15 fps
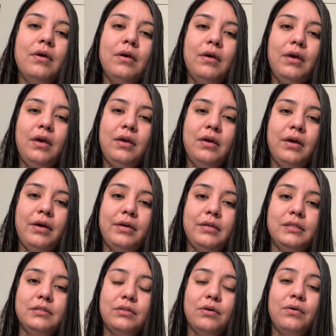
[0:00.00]
hey
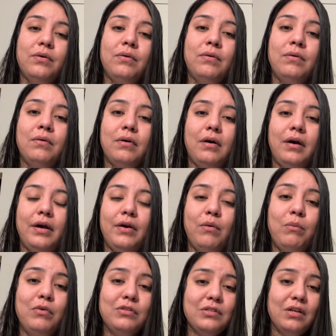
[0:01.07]
guys so i
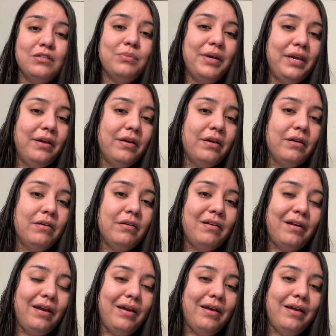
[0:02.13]
almost lost my
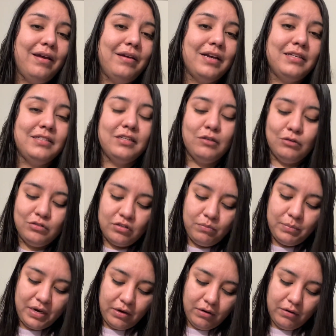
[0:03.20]
hair and i did lose some
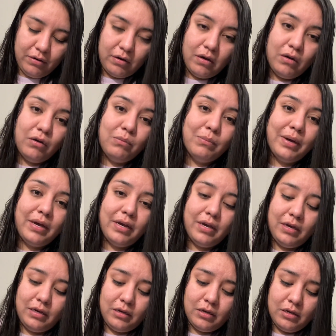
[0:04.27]
hair on
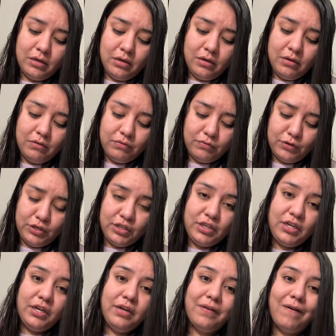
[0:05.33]
my
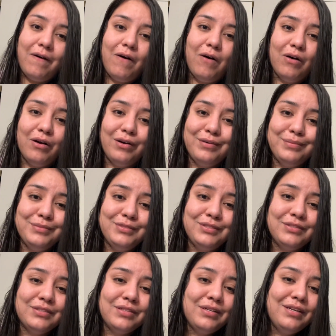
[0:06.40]
freaking
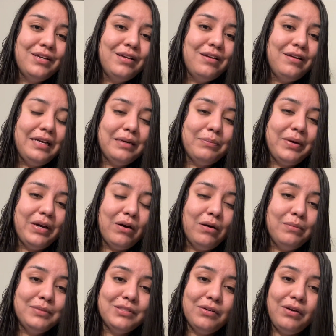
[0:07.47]
arms like my
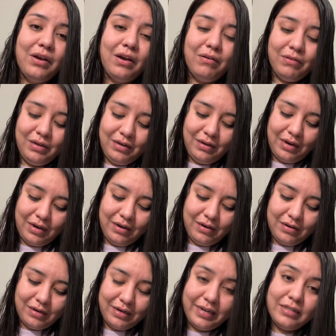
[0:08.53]
arms are hairy
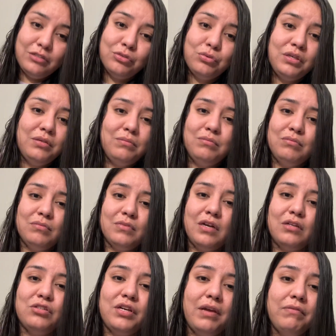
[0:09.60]
and i like to
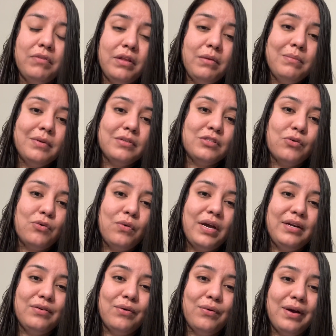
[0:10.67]
not shave them so i
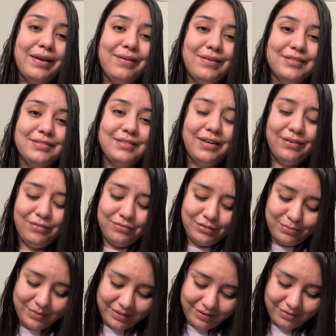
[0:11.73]
know i lost hair
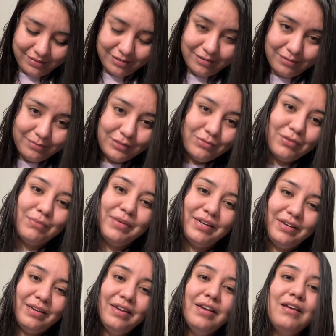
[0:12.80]
from my arms from
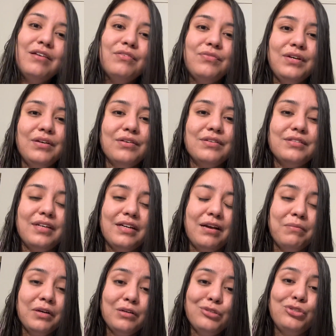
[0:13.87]
my fingers like
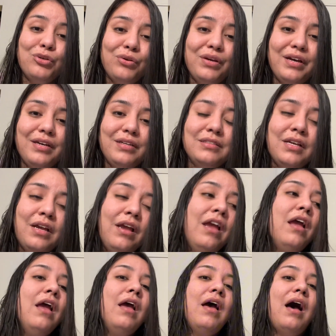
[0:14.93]
i'm gonna show you guys
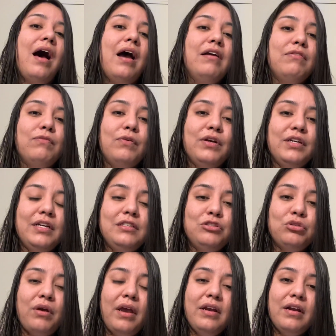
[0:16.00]
i freaking
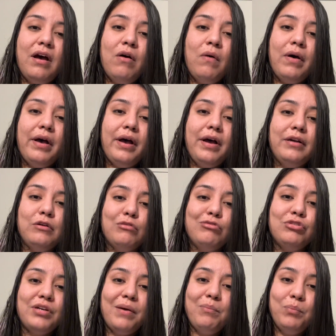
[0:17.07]
tried out a new
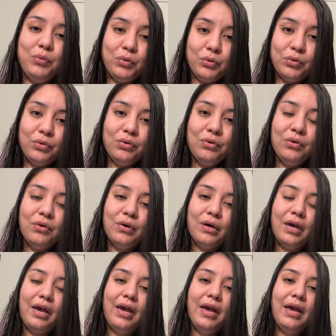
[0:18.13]
shampoo
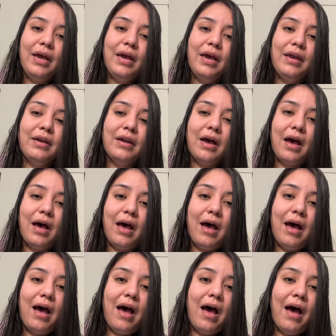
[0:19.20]
and
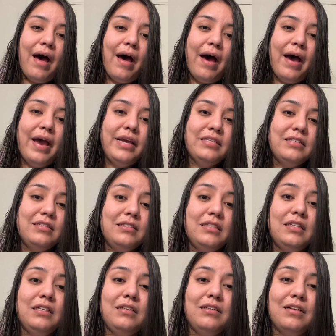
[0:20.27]
i didn't
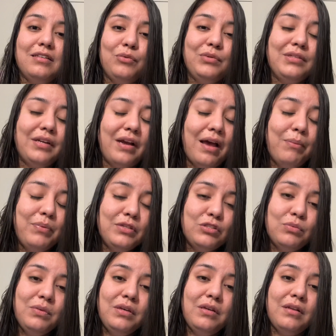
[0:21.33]
think nothing was gonna happen to
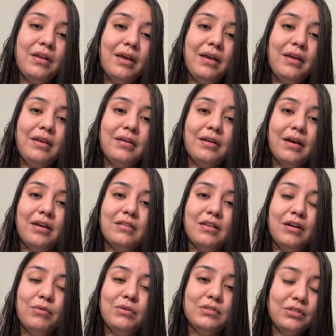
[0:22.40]
me like i
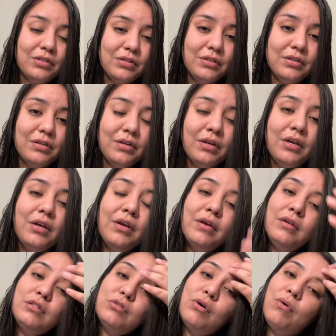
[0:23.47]
thought i was good
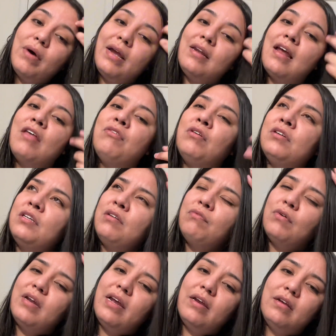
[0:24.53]
so i lathered it
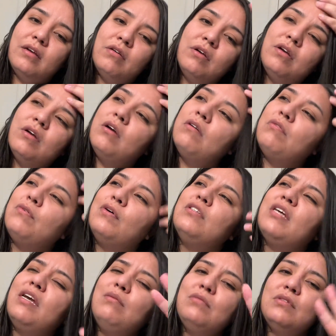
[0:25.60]
for like four
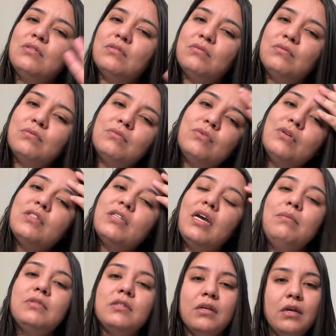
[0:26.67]
times four
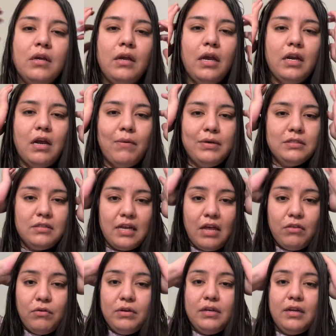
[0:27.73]
times and I was
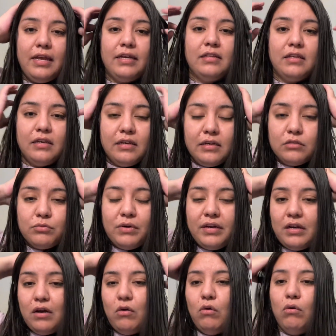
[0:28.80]
lathering it like this when I
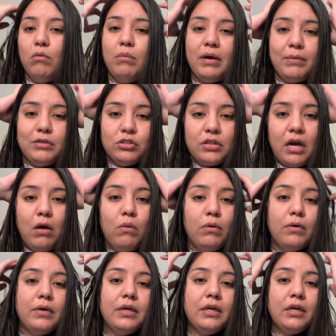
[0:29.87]
got home I was
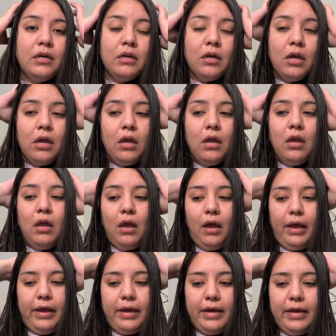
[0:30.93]
showering
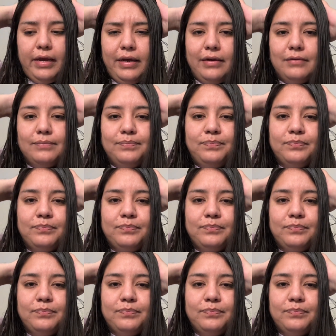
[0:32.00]
and